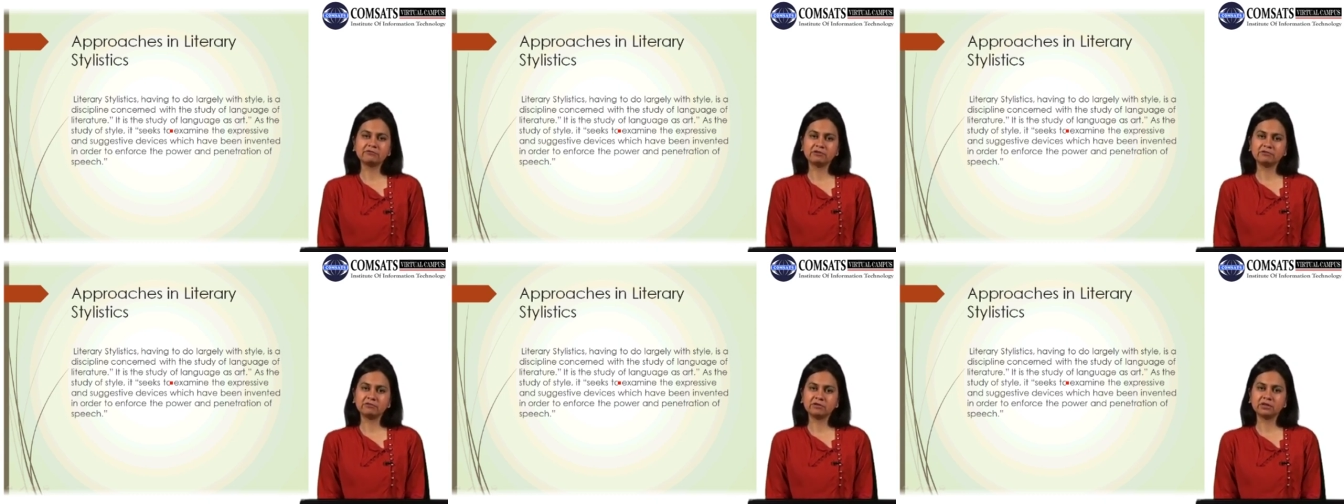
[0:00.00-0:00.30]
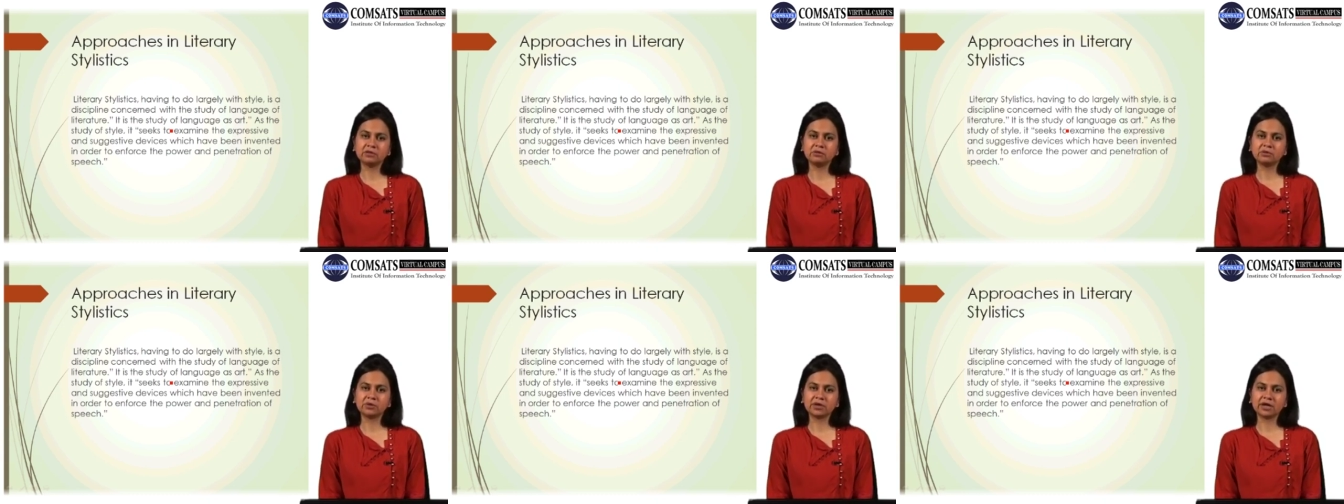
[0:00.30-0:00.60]
we
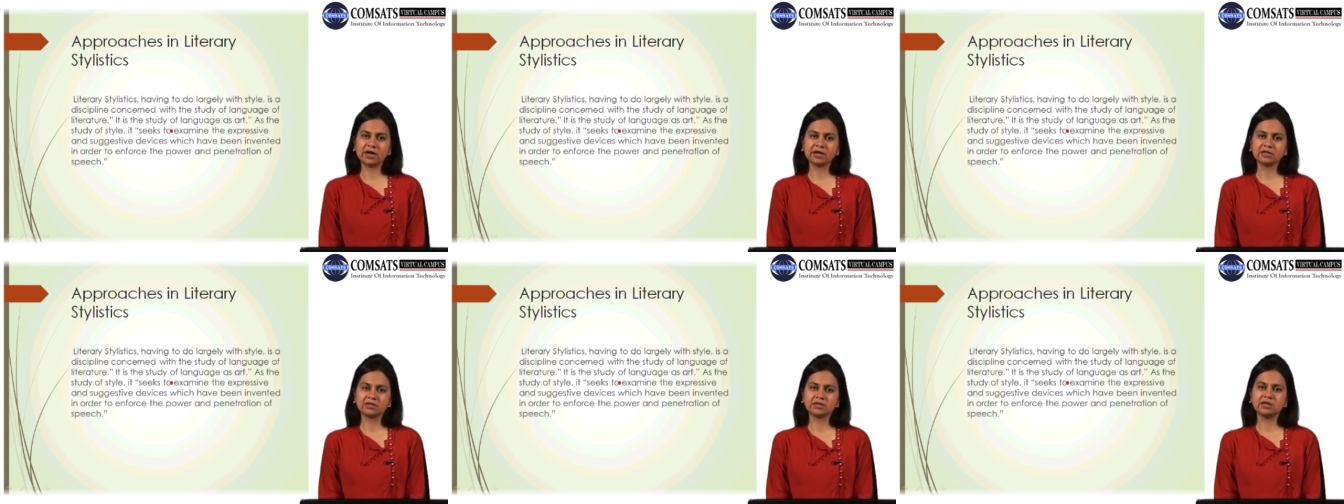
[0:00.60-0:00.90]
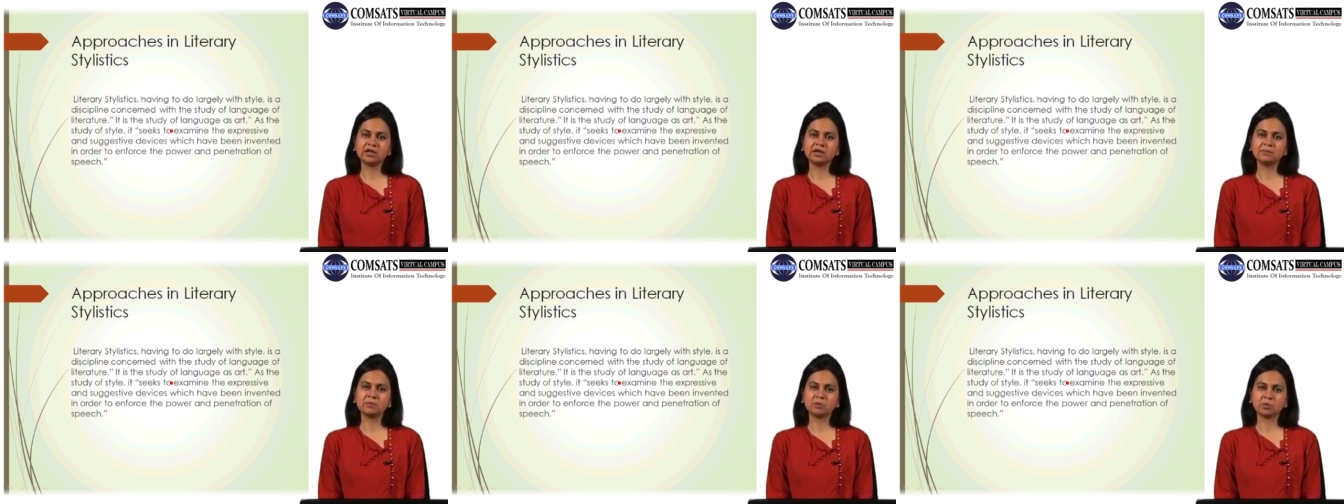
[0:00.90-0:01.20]
will look
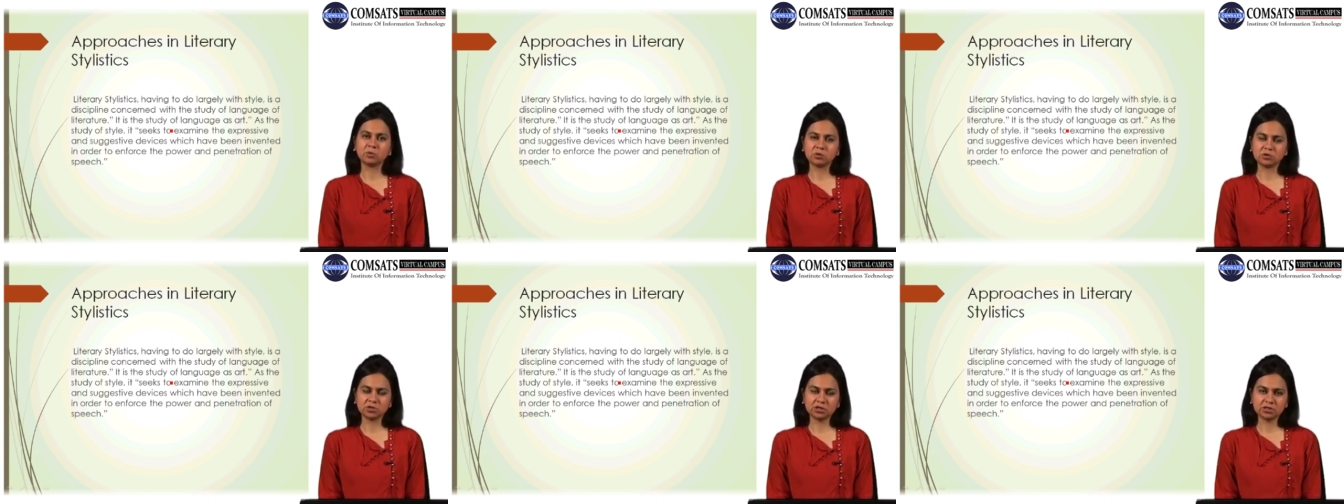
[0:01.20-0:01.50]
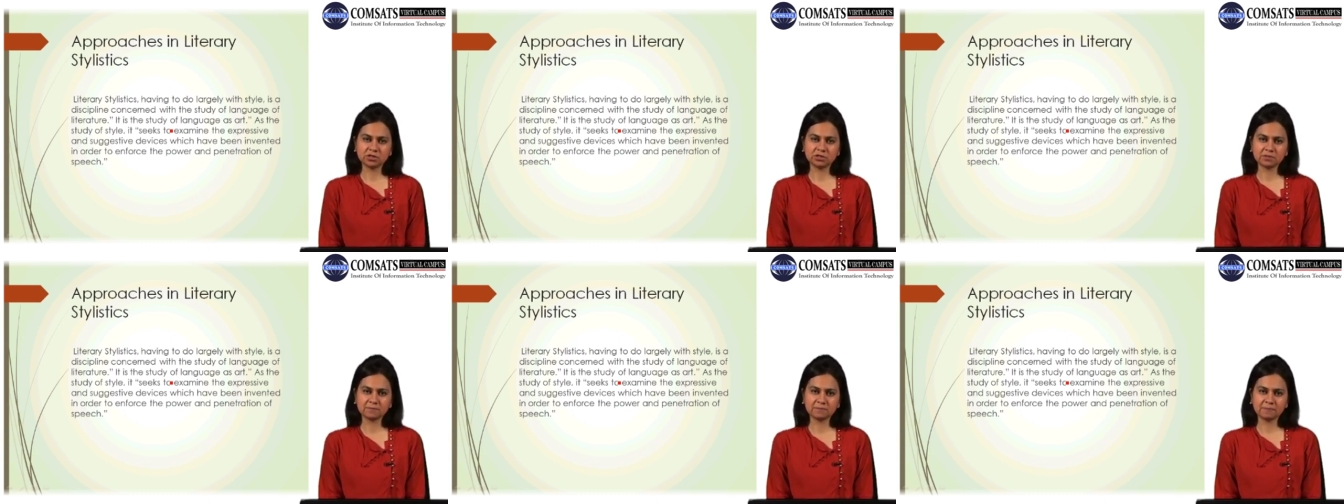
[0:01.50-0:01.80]
at the
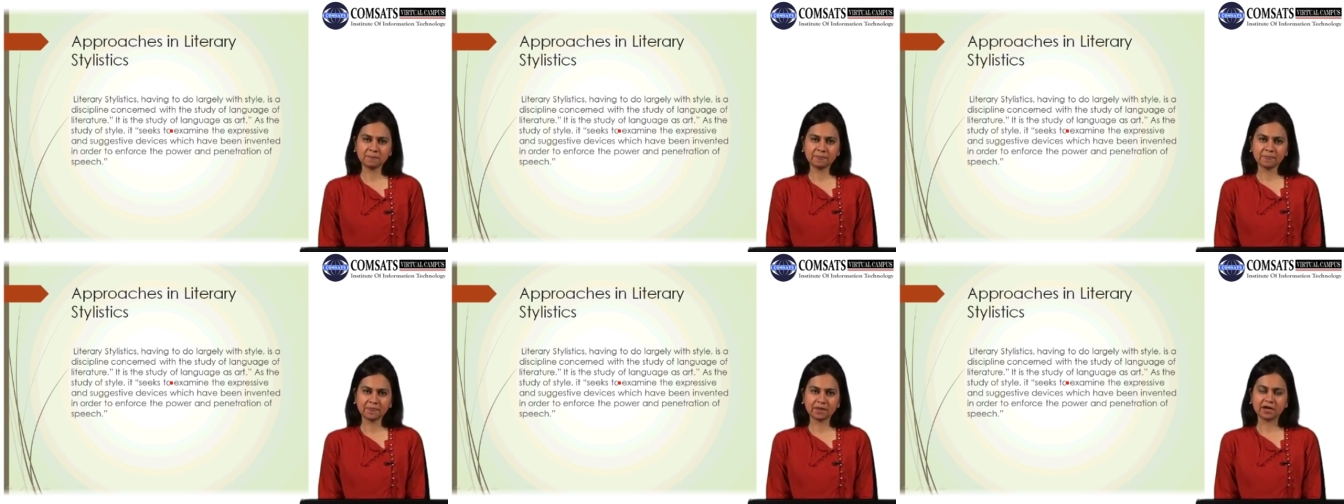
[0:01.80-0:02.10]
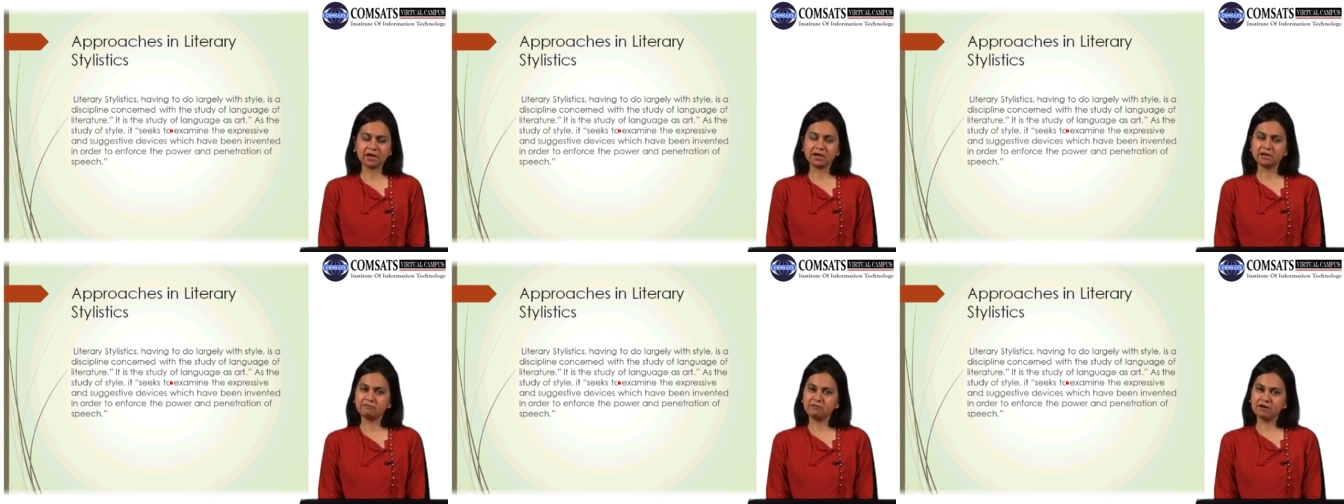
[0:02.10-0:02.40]
approaches
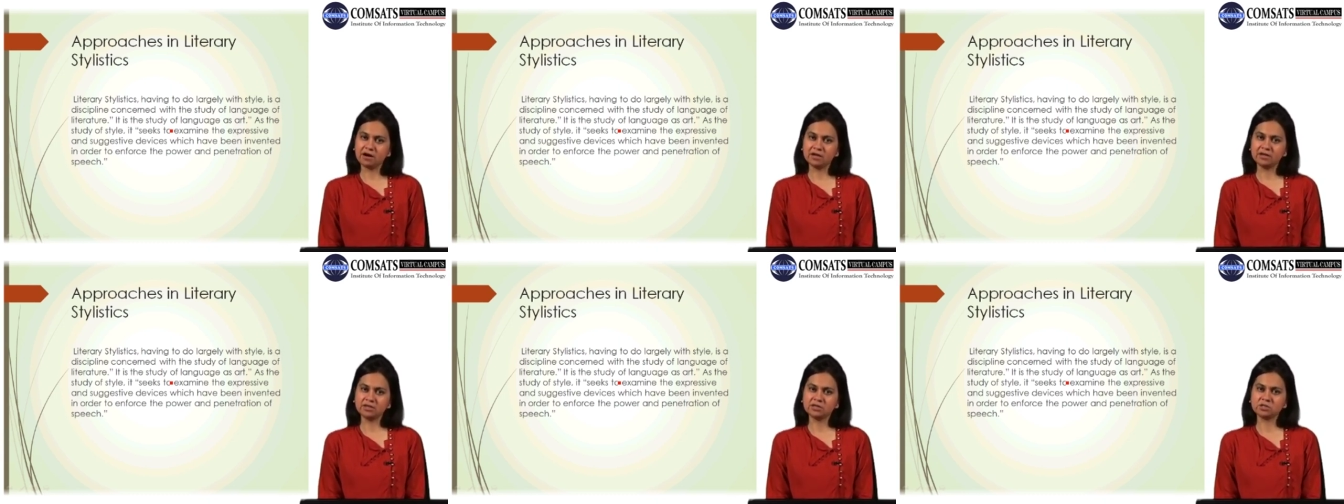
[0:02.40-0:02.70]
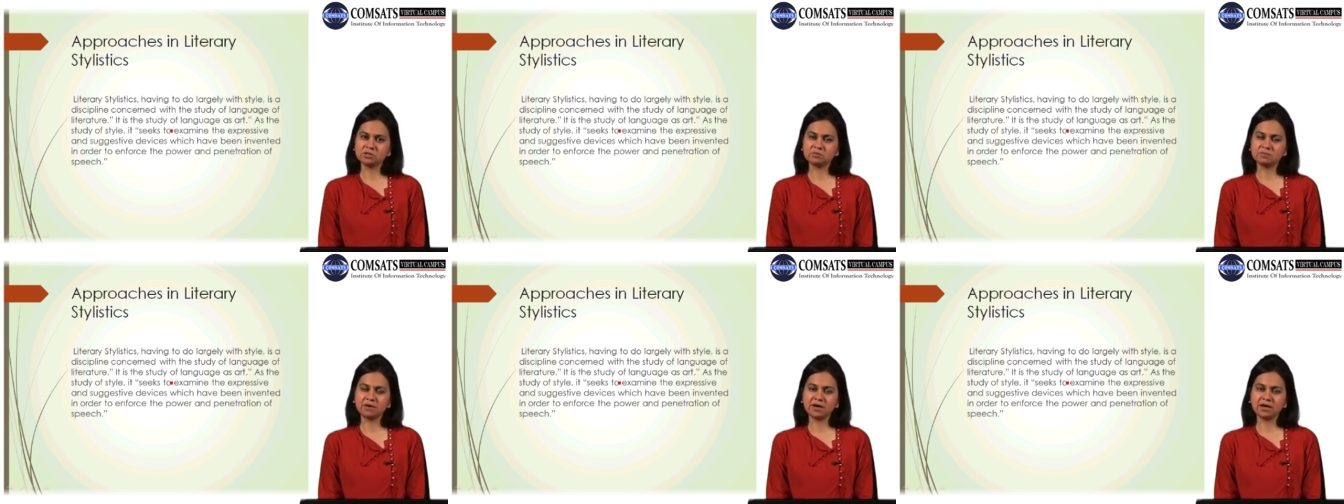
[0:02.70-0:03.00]

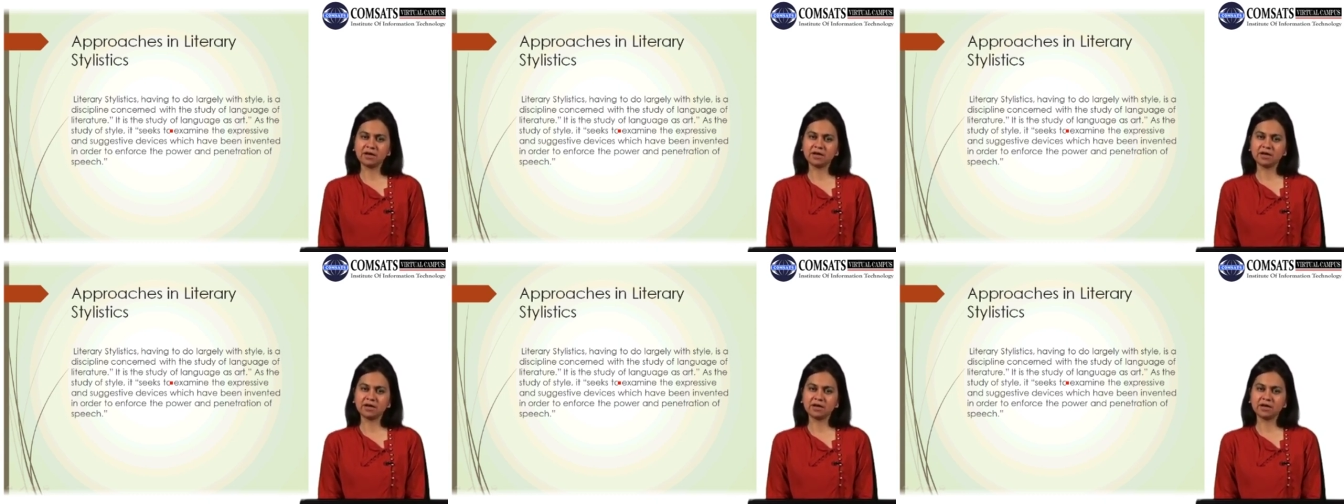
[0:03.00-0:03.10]
devised